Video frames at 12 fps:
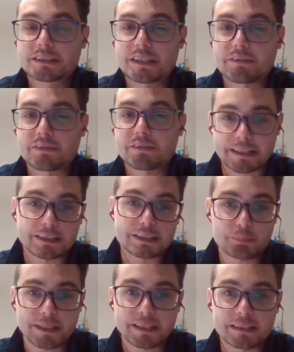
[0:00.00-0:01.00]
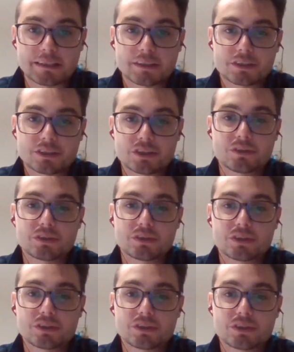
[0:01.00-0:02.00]
directly speak to
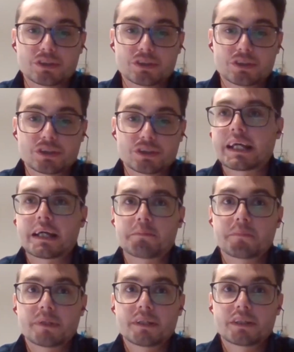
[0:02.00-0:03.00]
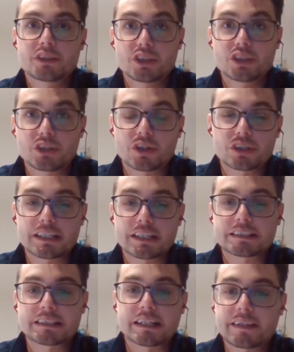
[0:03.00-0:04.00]
your
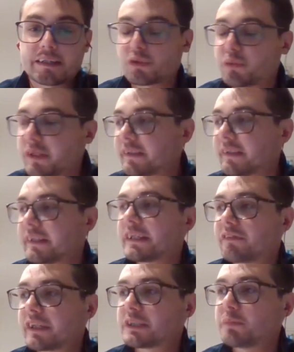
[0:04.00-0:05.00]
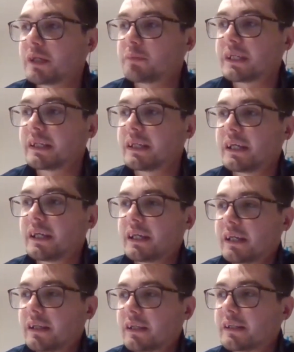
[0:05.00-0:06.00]
audience. And I think one way to think of it is maybe
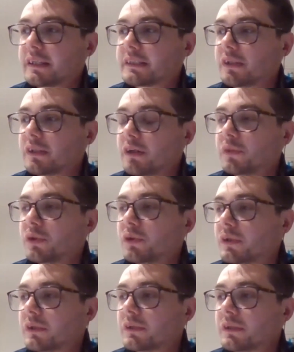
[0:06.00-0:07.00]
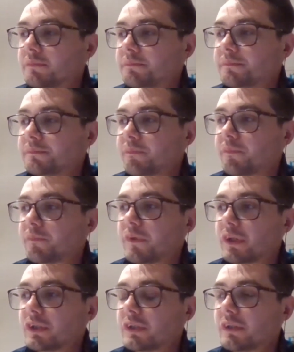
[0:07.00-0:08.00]
there's a lot more
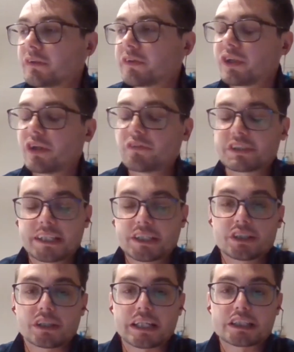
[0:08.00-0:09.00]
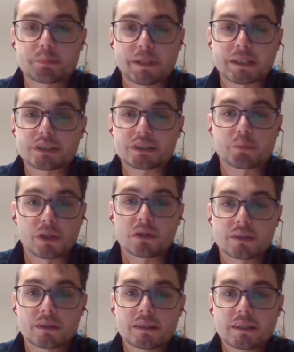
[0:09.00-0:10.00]
of a conversational aspect to a blog.
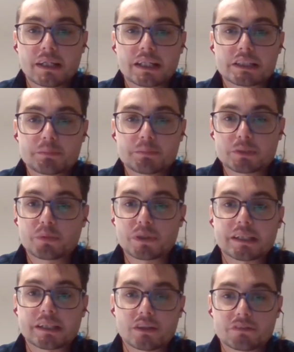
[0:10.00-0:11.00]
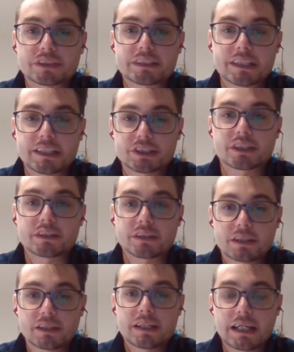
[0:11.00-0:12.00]
It's much more like a conversation,
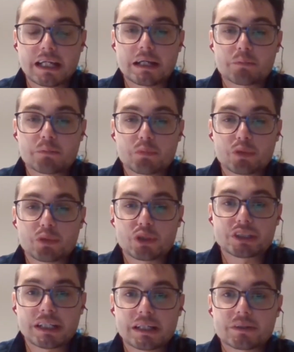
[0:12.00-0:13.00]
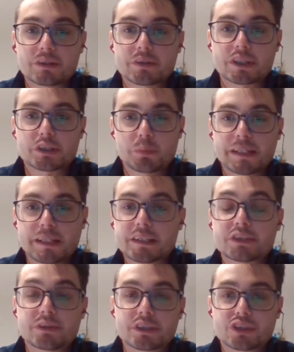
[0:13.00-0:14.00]
and when you imagine how you're
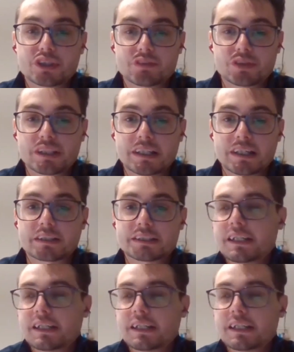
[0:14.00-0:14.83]
explaining to it, so you have to cut